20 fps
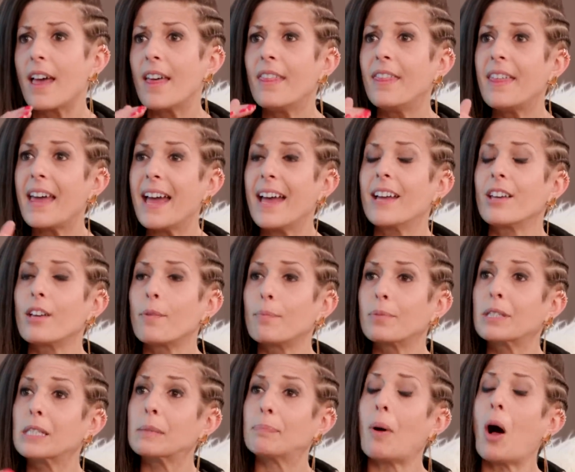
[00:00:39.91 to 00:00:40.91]
their
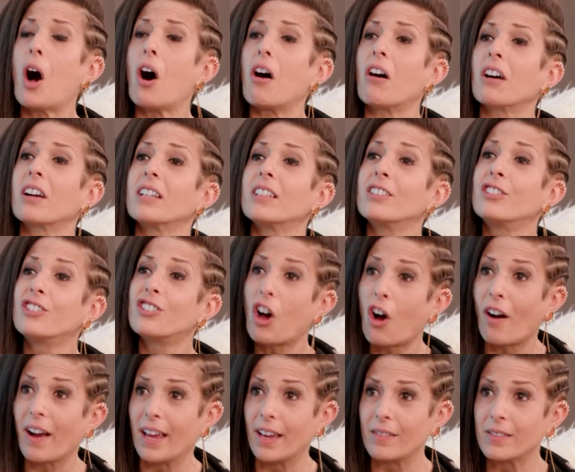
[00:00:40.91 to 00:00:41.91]
spark
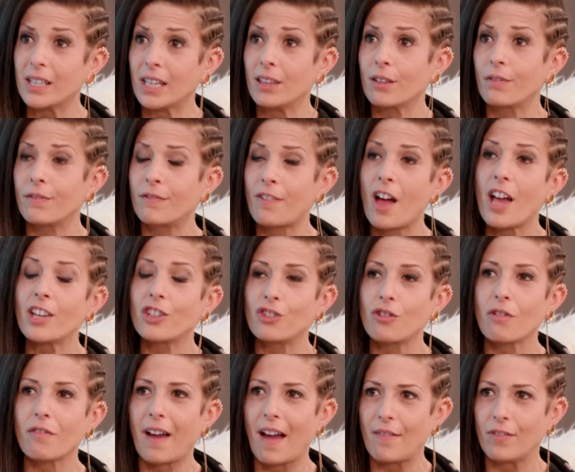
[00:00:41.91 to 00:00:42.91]
dives in the first
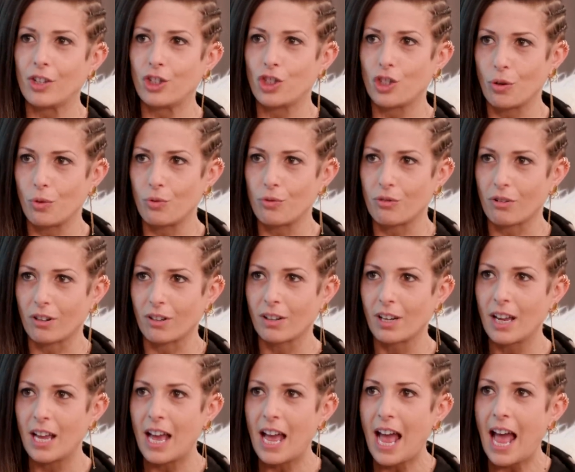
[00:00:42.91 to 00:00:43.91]
year of having children.
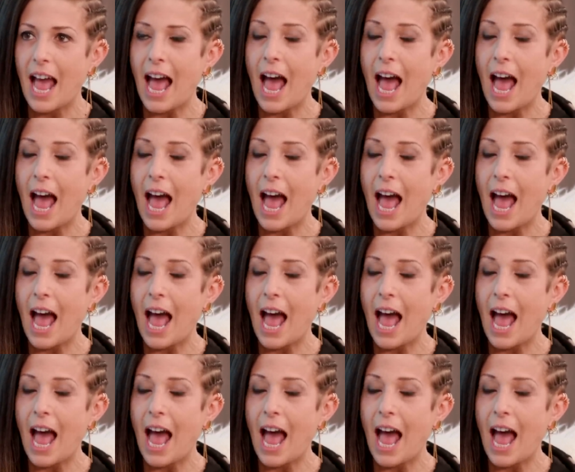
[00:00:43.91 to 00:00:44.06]
Yeah.